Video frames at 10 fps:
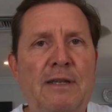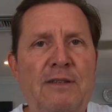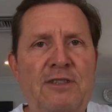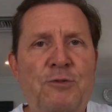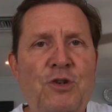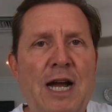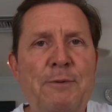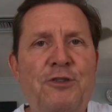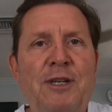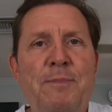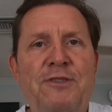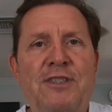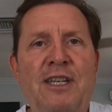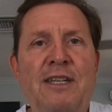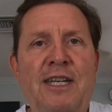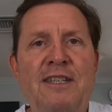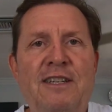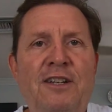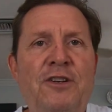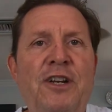Subscribership has
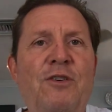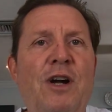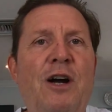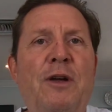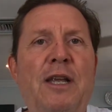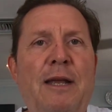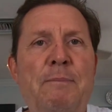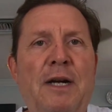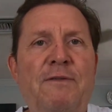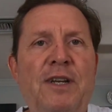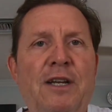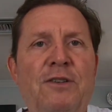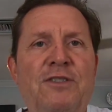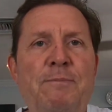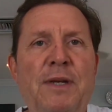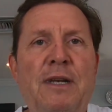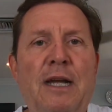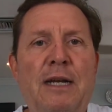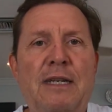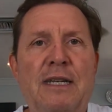continued to grow, and my videos have been
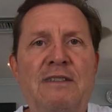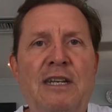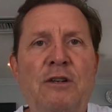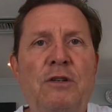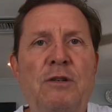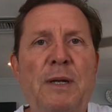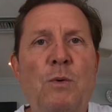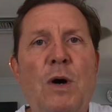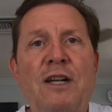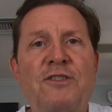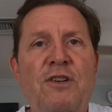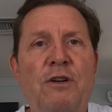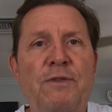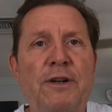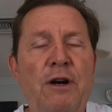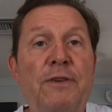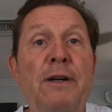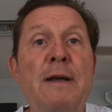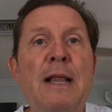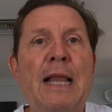continued to be watched over and
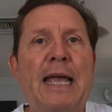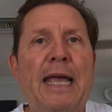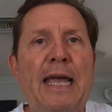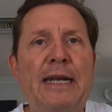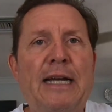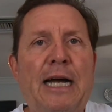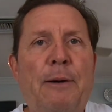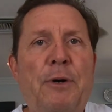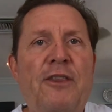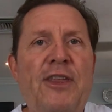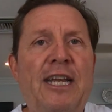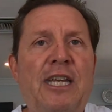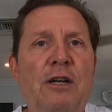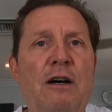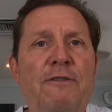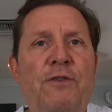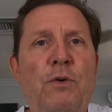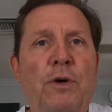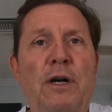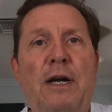over. And I want to thank you all
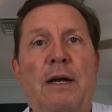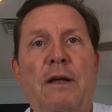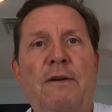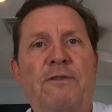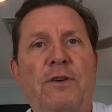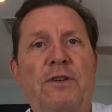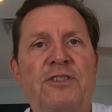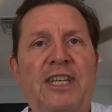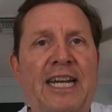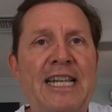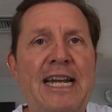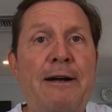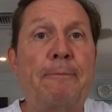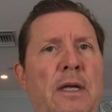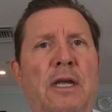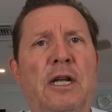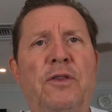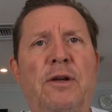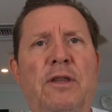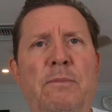for sticking it out. You
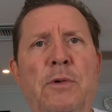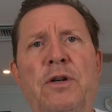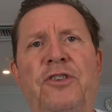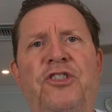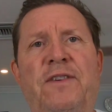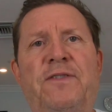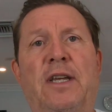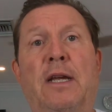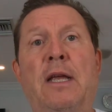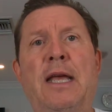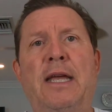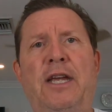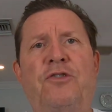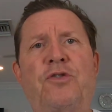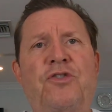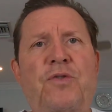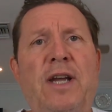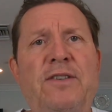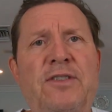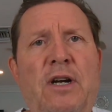know, the mood is shifting. Interest
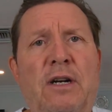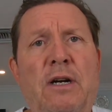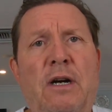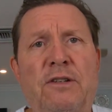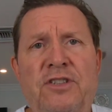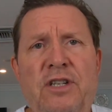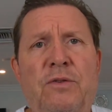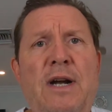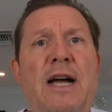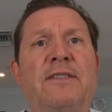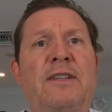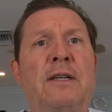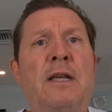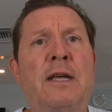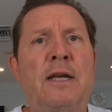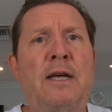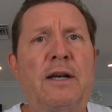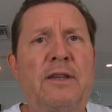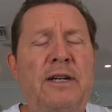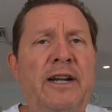rates are still rising.
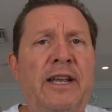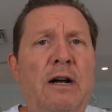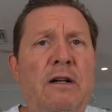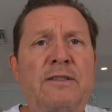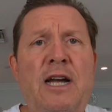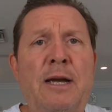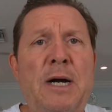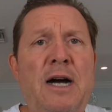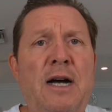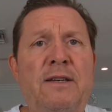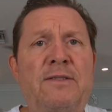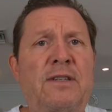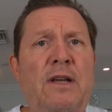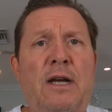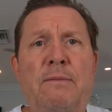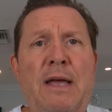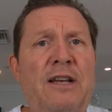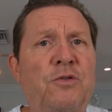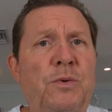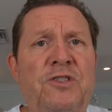They're hitting all-time highs
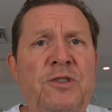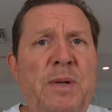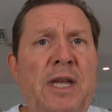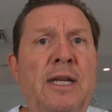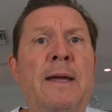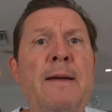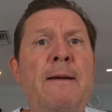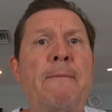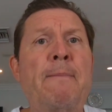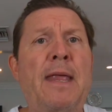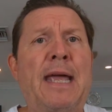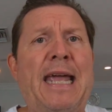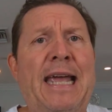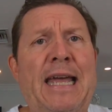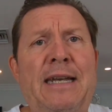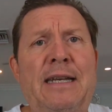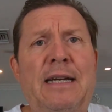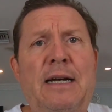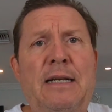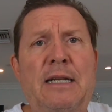as we speak. And
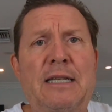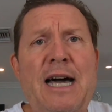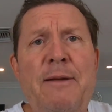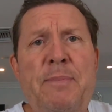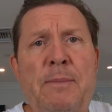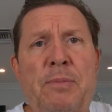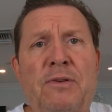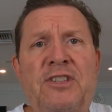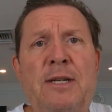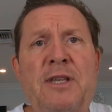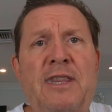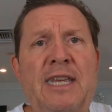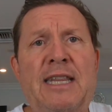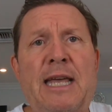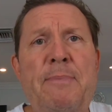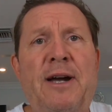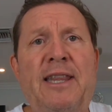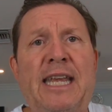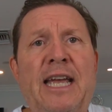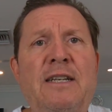a lot of people seem to think that by
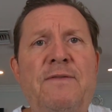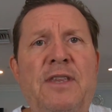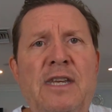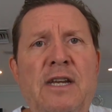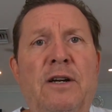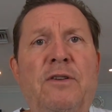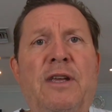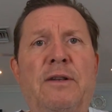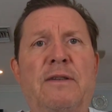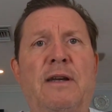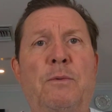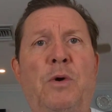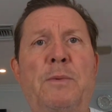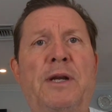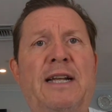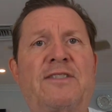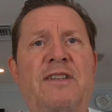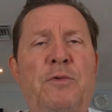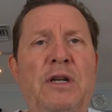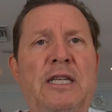the end of the year that we would get
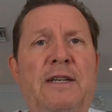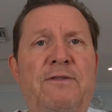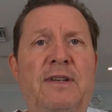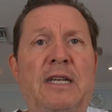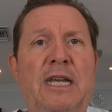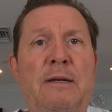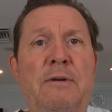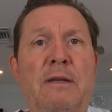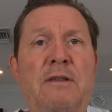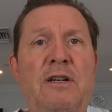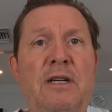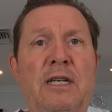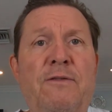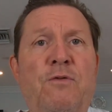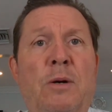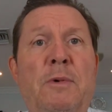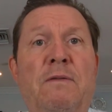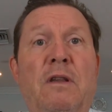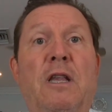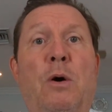some relief in the form
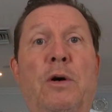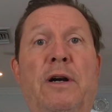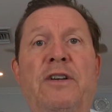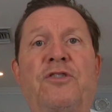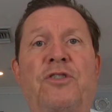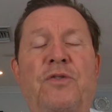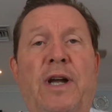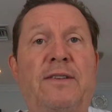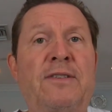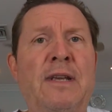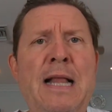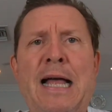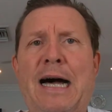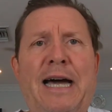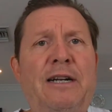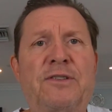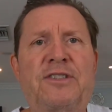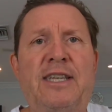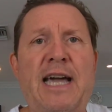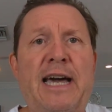of lower interest rates. I don't
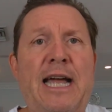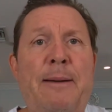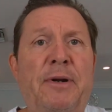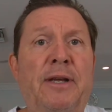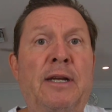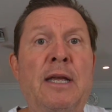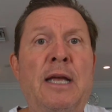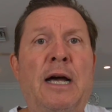see that happening.